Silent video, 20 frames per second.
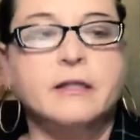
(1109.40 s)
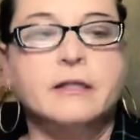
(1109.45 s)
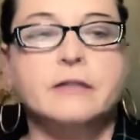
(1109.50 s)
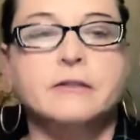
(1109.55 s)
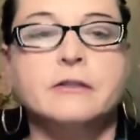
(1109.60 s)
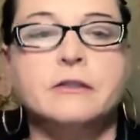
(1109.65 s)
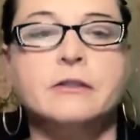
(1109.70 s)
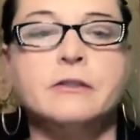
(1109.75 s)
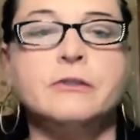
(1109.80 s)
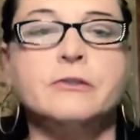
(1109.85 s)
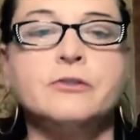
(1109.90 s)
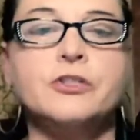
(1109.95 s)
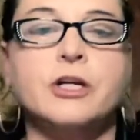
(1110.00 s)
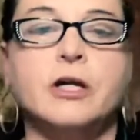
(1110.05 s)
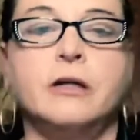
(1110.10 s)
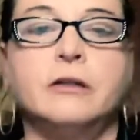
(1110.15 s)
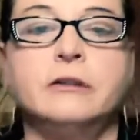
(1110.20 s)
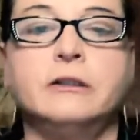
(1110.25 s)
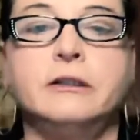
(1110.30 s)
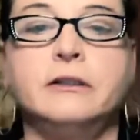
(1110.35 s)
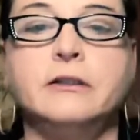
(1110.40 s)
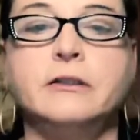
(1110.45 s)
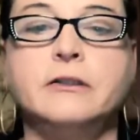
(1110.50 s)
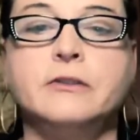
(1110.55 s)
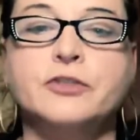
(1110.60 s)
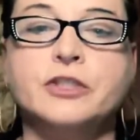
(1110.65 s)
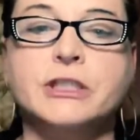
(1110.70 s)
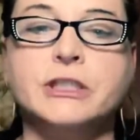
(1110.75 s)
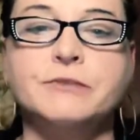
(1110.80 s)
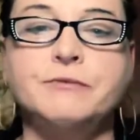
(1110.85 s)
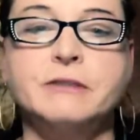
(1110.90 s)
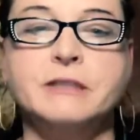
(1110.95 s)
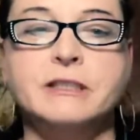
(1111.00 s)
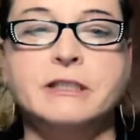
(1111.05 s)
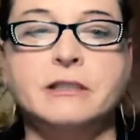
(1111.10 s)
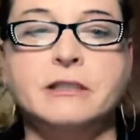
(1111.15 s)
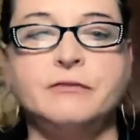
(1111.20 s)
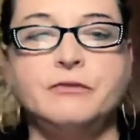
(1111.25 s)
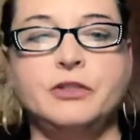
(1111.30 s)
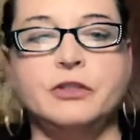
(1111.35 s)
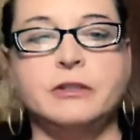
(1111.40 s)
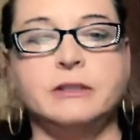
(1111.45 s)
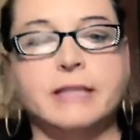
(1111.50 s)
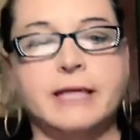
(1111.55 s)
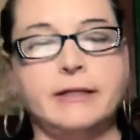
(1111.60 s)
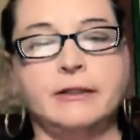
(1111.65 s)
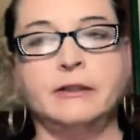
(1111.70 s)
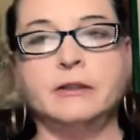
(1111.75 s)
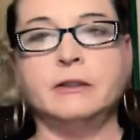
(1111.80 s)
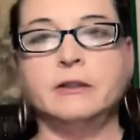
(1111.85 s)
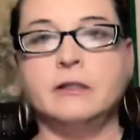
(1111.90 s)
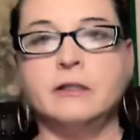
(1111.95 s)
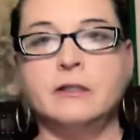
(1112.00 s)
Dear Charlie, just received your letter.